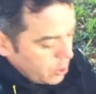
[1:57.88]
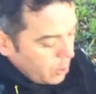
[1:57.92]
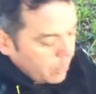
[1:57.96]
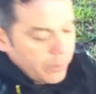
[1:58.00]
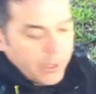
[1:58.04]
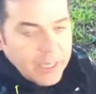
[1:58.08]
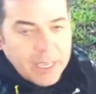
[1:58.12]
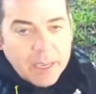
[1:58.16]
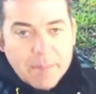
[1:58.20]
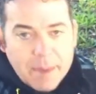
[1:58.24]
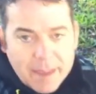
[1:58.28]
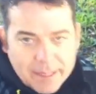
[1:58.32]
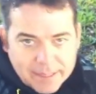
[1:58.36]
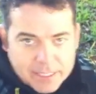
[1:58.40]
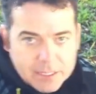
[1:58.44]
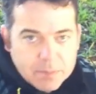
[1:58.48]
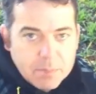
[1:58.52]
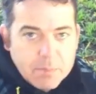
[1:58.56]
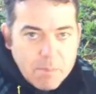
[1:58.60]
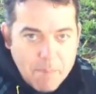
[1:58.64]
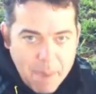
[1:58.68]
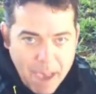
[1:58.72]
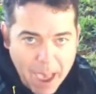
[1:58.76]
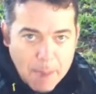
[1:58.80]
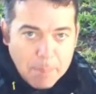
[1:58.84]
is I'm thinking about
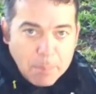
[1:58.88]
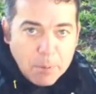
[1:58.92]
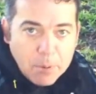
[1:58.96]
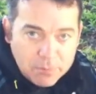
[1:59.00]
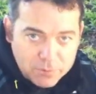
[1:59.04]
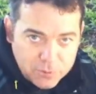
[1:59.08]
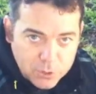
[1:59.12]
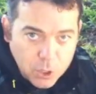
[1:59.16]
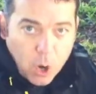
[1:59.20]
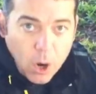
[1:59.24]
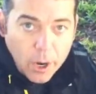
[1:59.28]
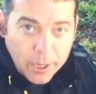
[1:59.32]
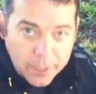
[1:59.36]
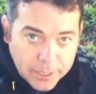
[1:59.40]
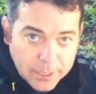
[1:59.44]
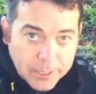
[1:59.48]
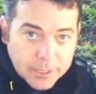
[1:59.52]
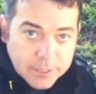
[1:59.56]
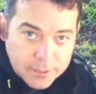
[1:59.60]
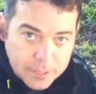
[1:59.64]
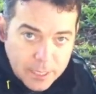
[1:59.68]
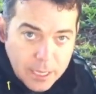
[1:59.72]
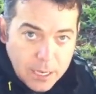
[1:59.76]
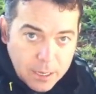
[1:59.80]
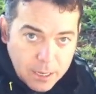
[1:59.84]
this map of
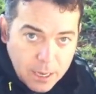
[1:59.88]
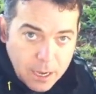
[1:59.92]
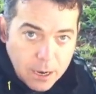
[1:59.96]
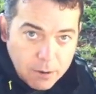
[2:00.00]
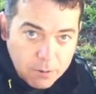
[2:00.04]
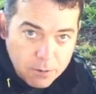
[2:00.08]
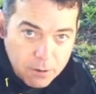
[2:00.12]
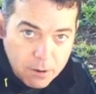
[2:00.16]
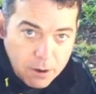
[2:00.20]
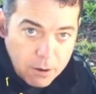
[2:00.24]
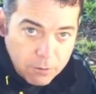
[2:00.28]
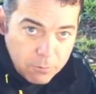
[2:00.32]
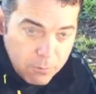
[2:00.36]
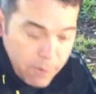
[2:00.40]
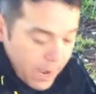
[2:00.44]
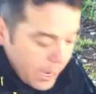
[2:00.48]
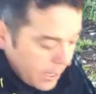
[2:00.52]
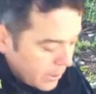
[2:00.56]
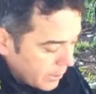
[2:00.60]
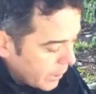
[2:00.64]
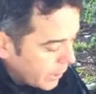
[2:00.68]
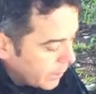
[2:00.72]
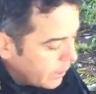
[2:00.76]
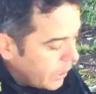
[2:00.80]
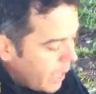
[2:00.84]
tightness
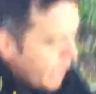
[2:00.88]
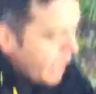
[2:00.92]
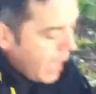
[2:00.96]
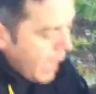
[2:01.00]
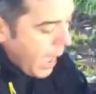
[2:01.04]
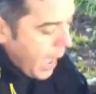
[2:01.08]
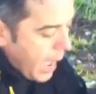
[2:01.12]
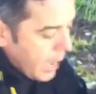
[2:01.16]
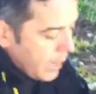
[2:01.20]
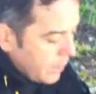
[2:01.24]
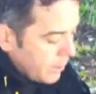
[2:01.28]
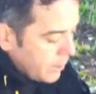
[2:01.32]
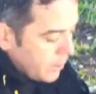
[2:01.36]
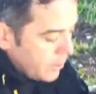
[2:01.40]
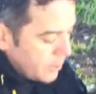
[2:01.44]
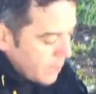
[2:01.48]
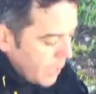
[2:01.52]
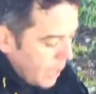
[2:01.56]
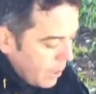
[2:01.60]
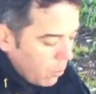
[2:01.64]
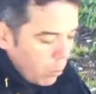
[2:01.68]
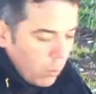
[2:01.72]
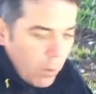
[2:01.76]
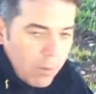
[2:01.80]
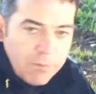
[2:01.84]
around it, and
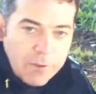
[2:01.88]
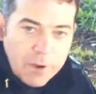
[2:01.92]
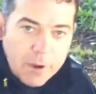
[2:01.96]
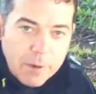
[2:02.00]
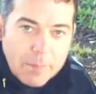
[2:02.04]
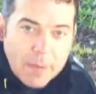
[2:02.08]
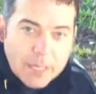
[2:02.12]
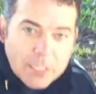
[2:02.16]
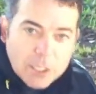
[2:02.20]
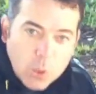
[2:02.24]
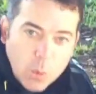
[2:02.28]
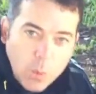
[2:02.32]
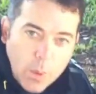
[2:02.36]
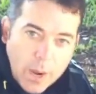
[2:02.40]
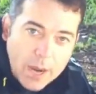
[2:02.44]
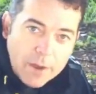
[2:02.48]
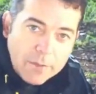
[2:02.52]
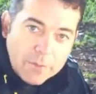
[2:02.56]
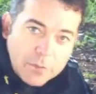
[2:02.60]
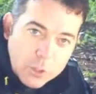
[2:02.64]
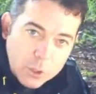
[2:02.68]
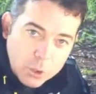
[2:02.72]
we're very much aware